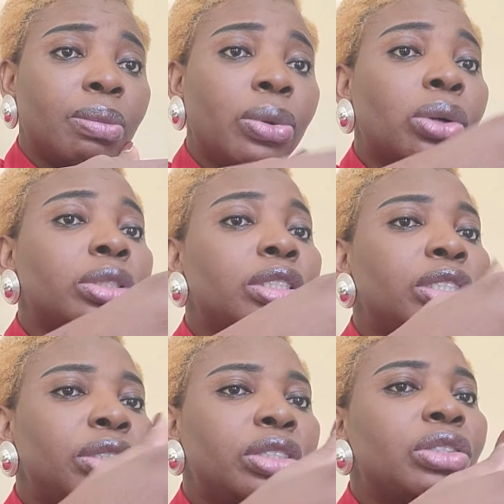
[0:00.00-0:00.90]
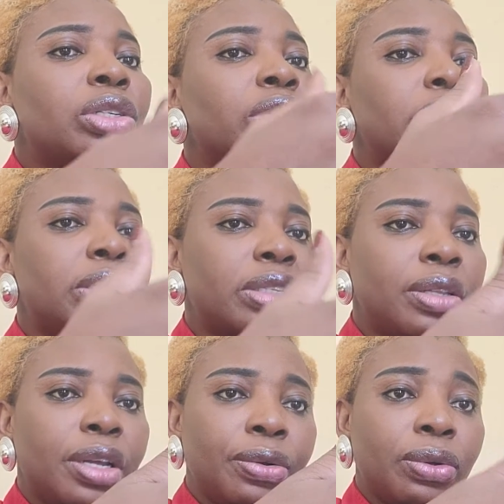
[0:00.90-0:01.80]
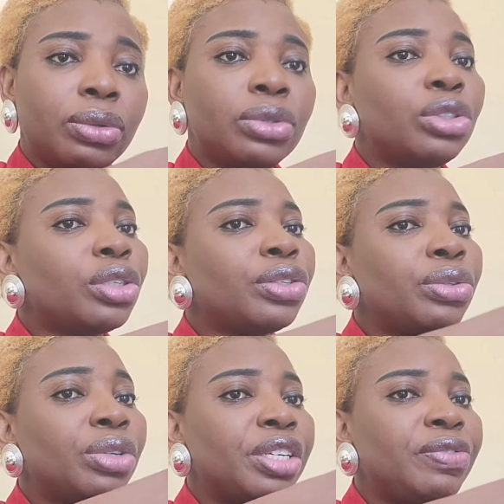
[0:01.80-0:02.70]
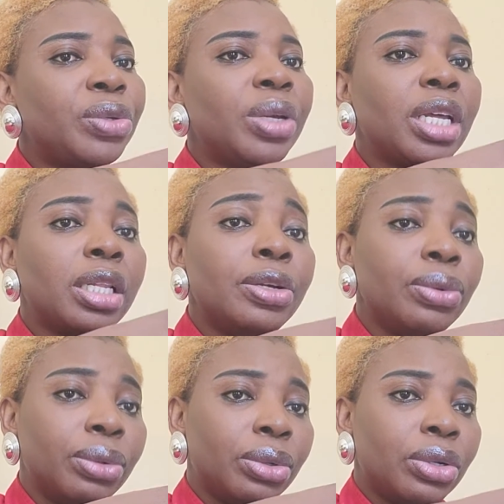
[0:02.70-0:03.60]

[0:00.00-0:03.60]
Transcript: but this is just a scenario, just to give you a clue